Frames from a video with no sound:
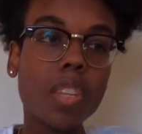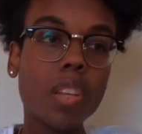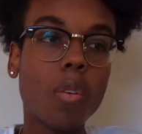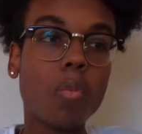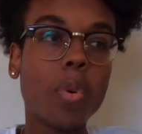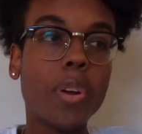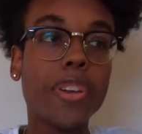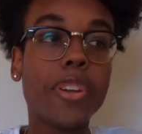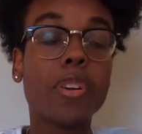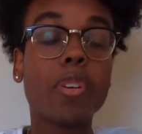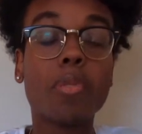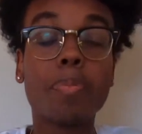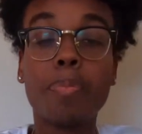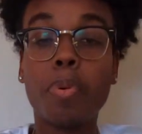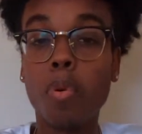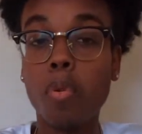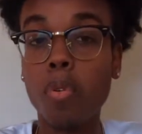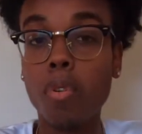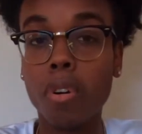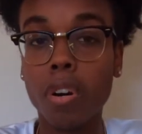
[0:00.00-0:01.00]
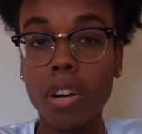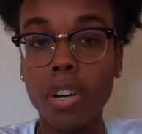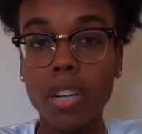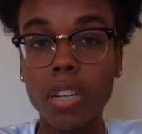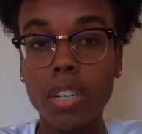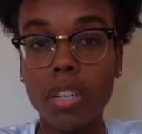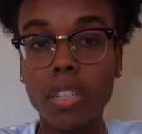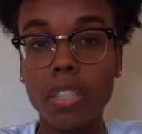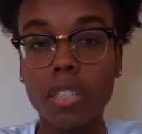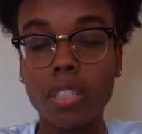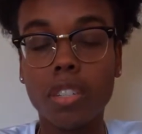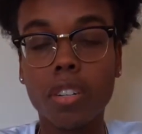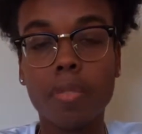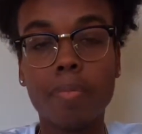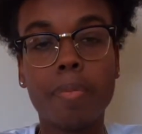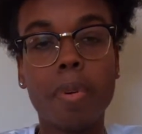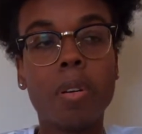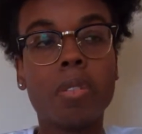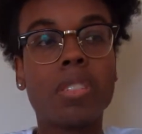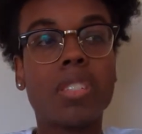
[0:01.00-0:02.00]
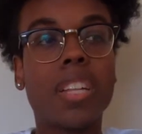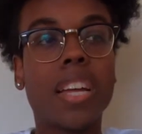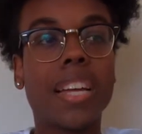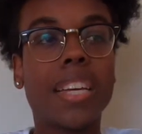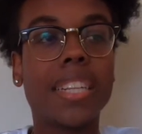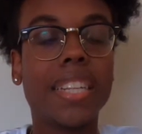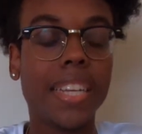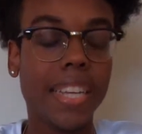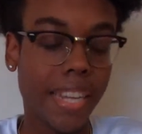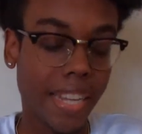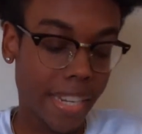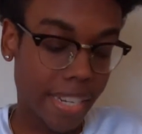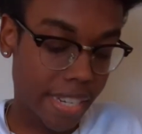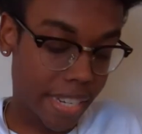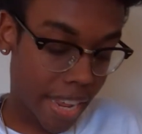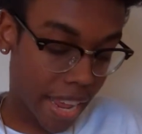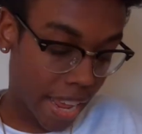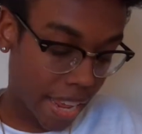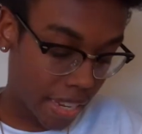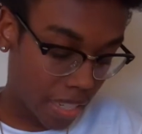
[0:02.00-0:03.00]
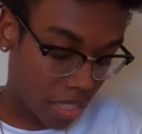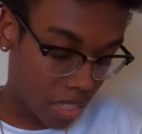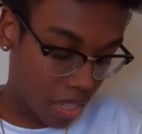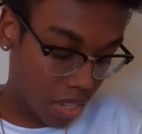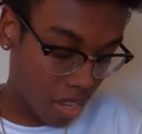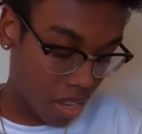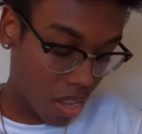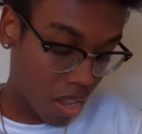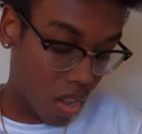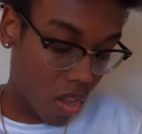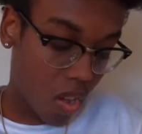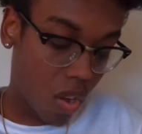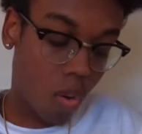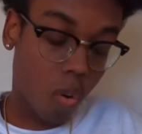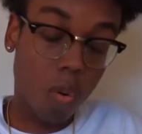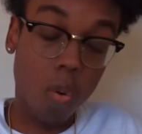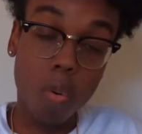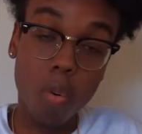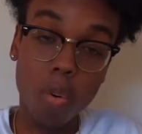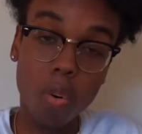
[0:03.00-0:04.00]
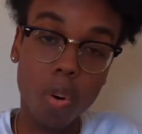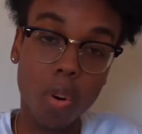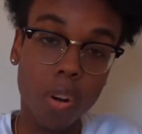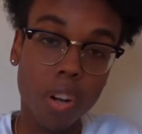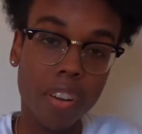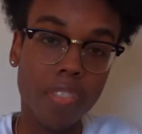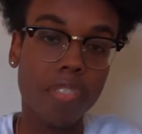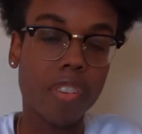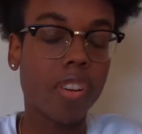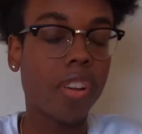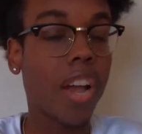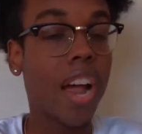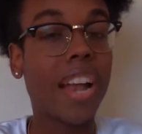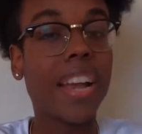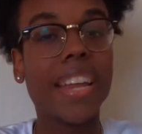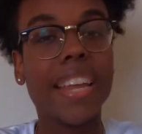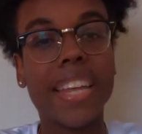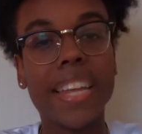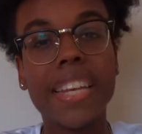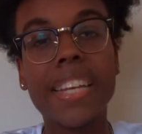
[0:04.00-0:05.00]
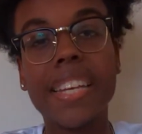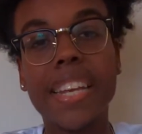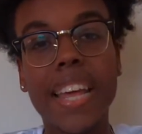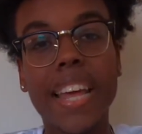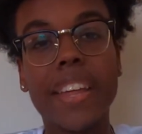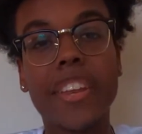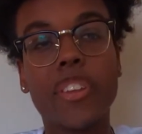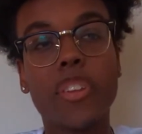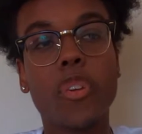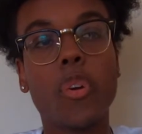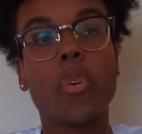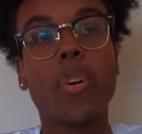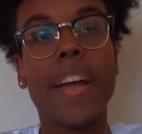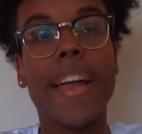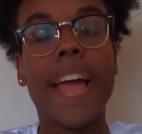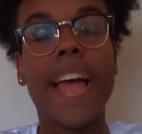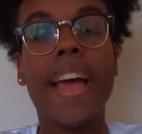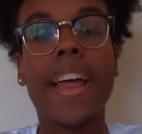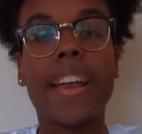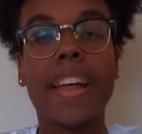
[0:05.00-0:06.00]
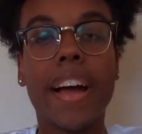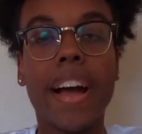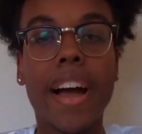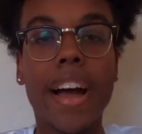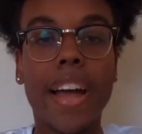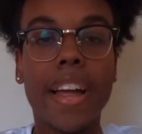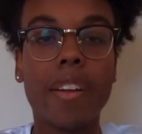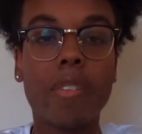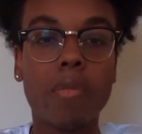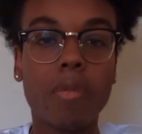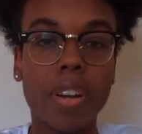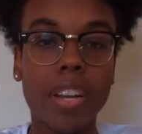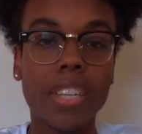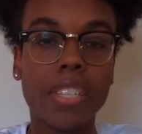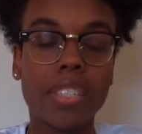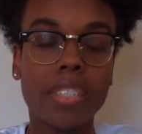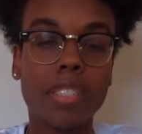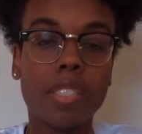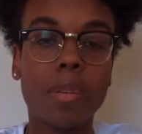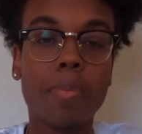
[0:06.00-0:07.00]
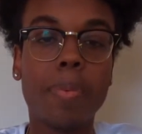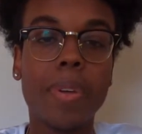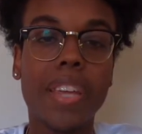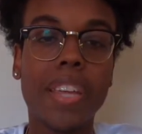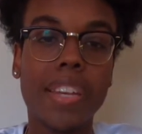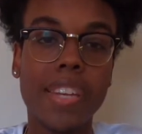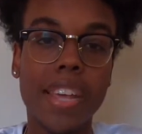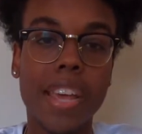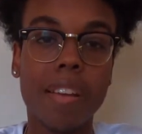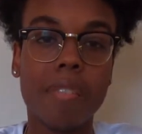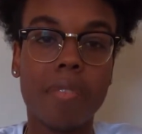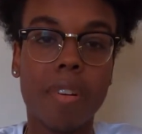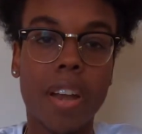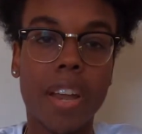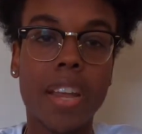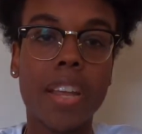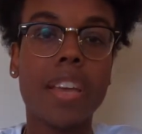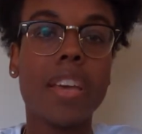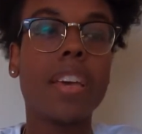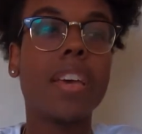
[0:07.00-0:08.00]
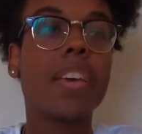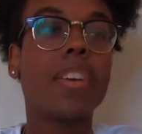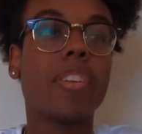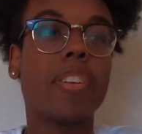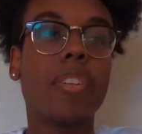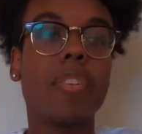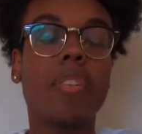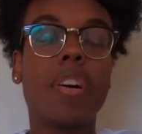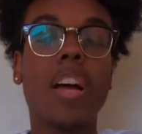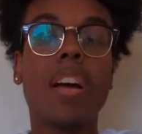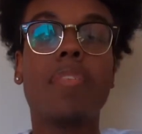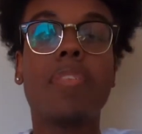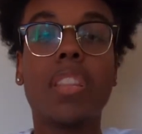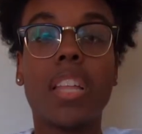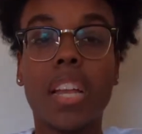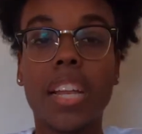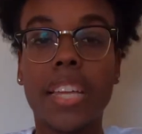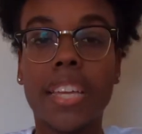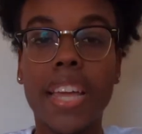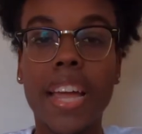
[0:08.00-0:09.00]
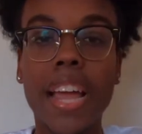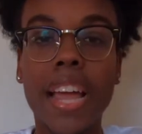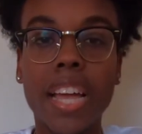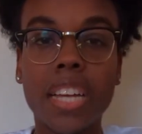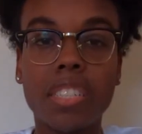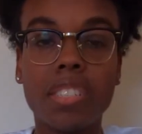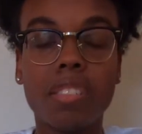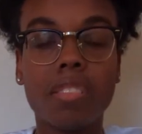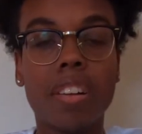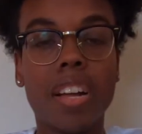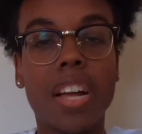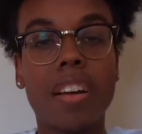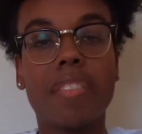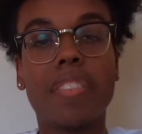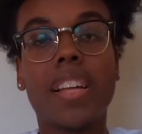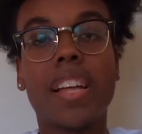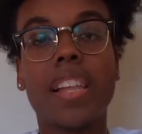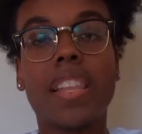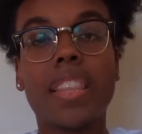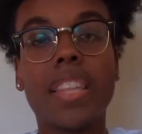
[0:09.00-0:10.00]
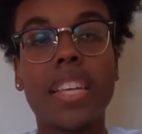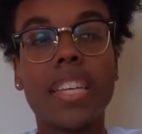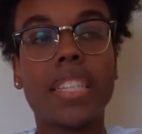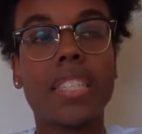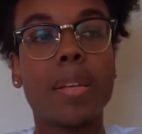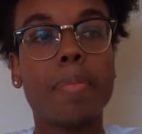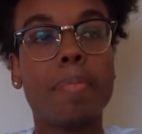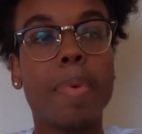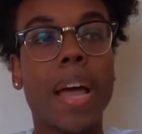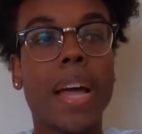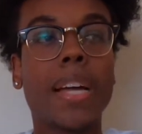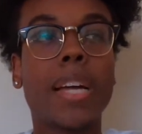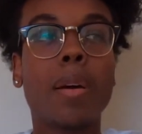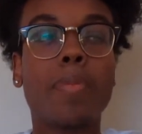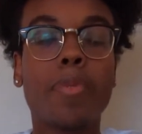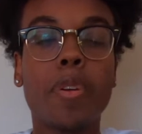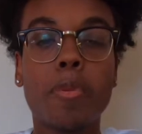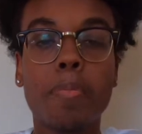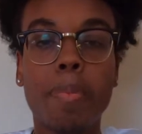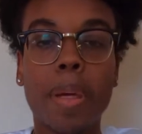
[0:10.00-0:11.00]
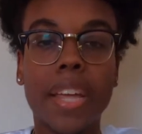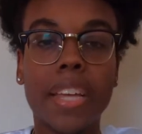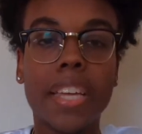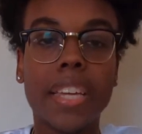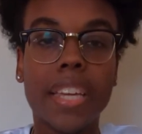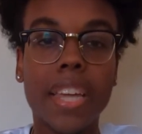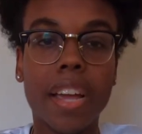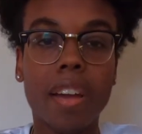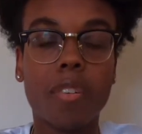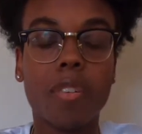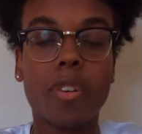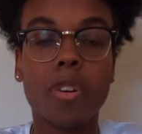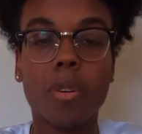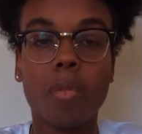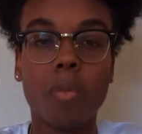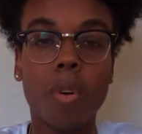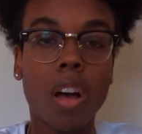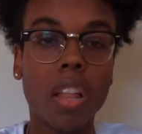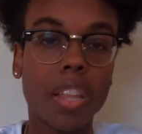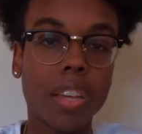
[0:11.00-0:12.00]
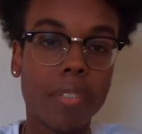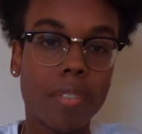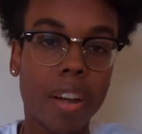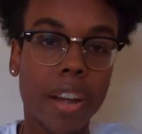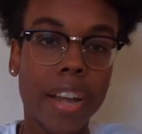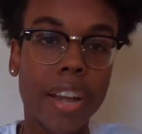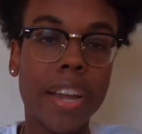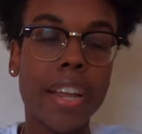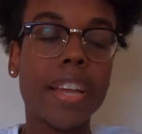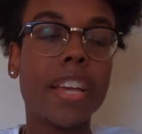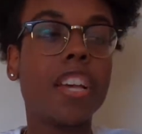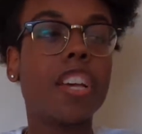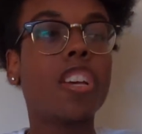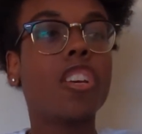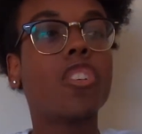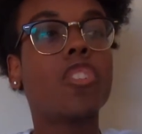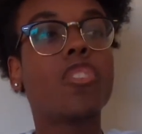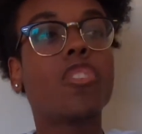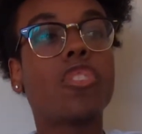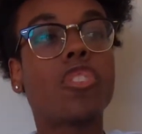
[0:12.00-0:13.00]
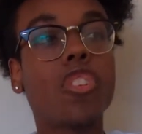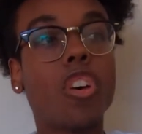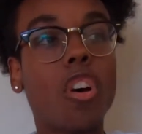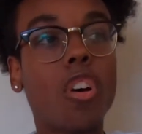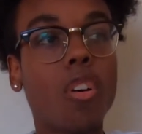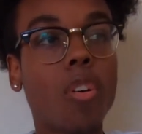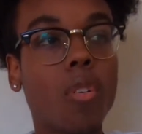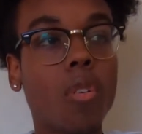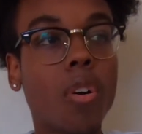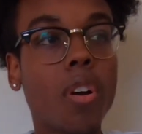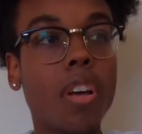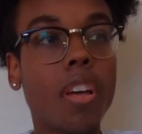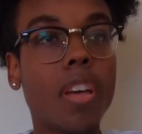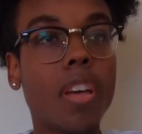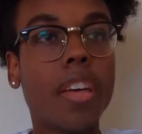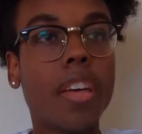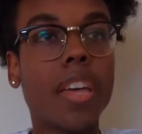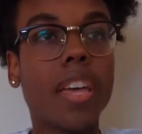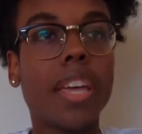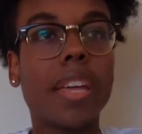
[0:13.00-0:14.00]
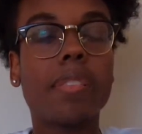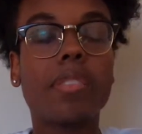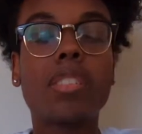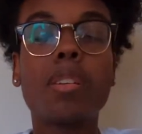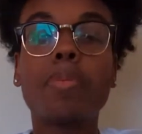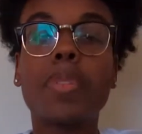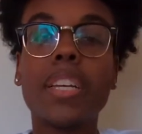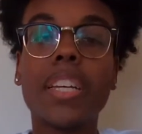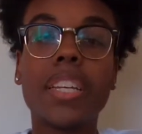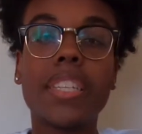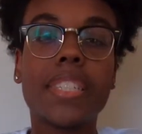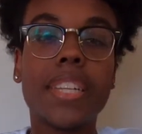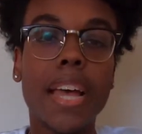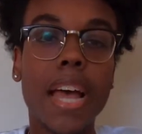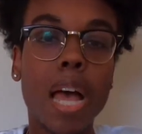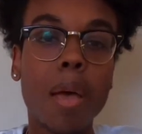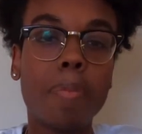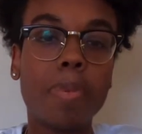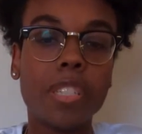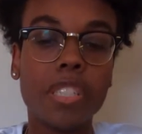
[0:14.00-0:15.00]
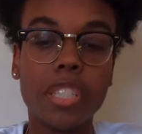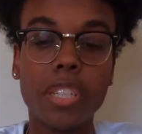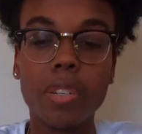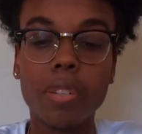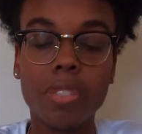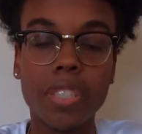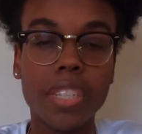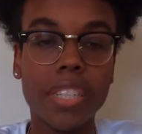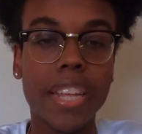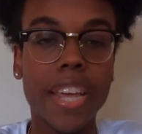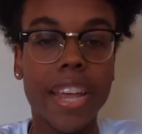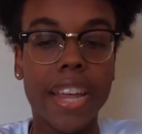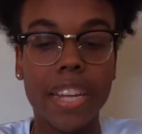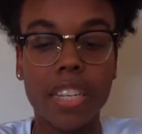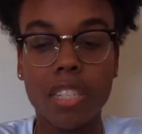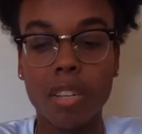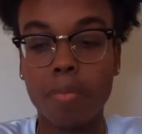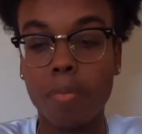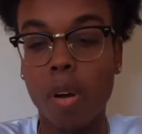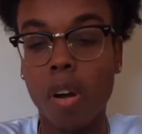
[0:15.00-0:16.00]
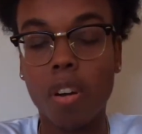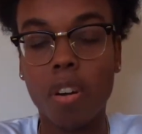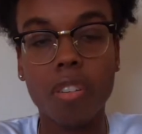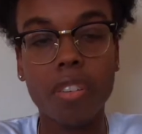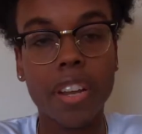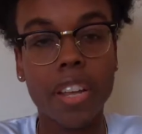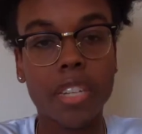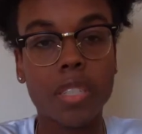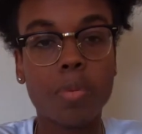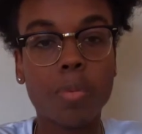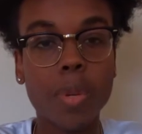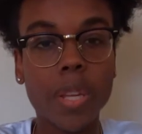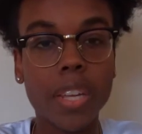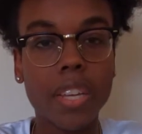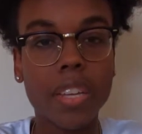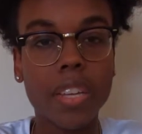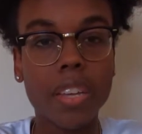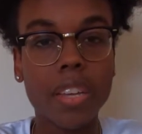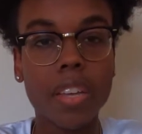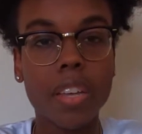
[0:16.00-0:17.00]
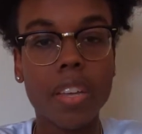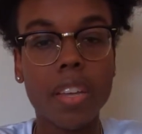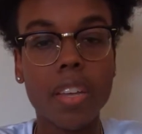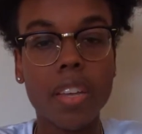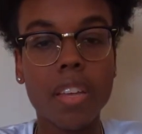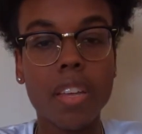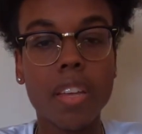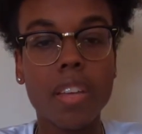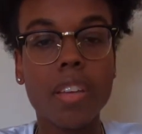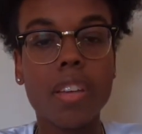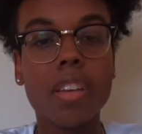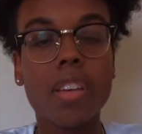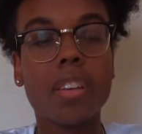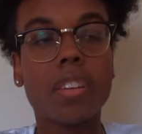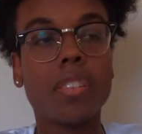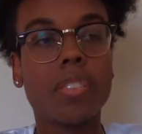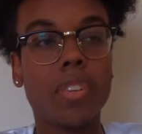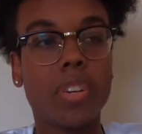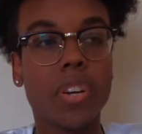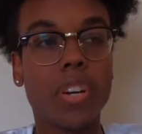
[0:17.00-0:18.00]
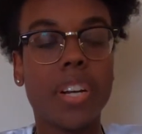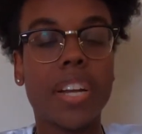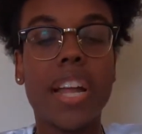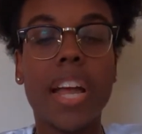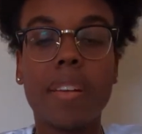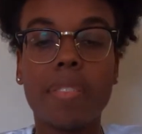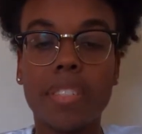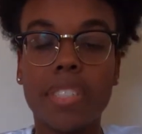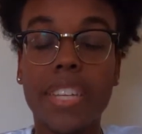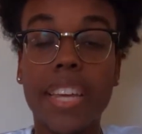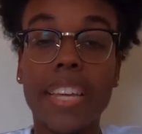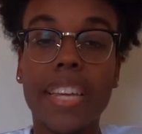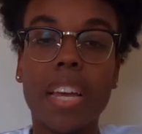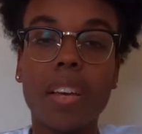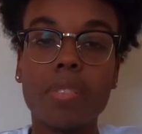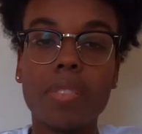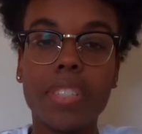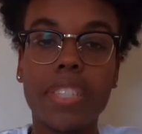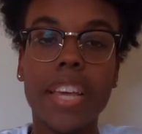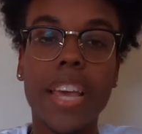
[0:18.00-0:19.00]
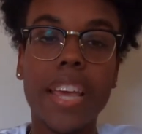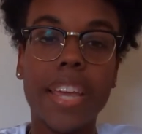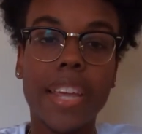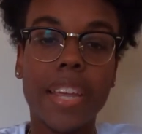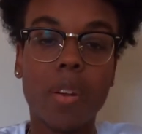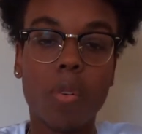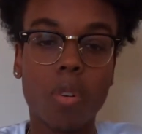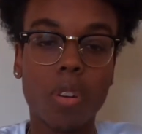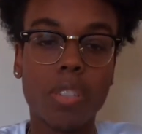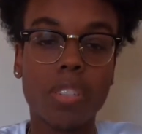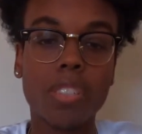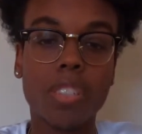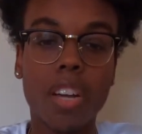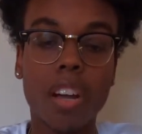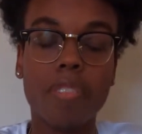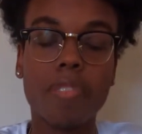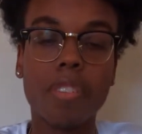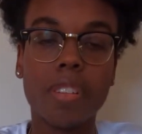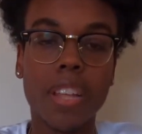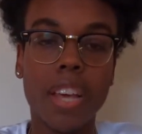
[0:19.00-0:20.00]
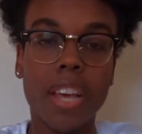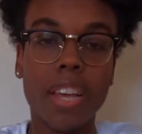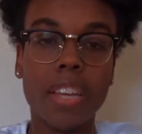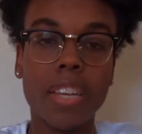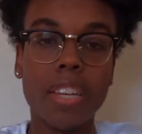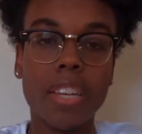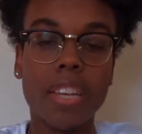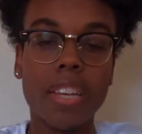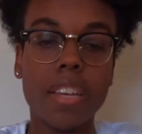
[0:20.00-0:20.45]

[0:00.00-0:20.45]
when you're poor, you're most likely in debt, or if you're not in debt, you're at a high risk to be in debt, right? You don't have a lot of cash, you don't have a lot of things to back up your bank account or your wallet, right? So if something is to happen to you today, tomorrow, next week, you're gonna have to take out debt in order to cover that.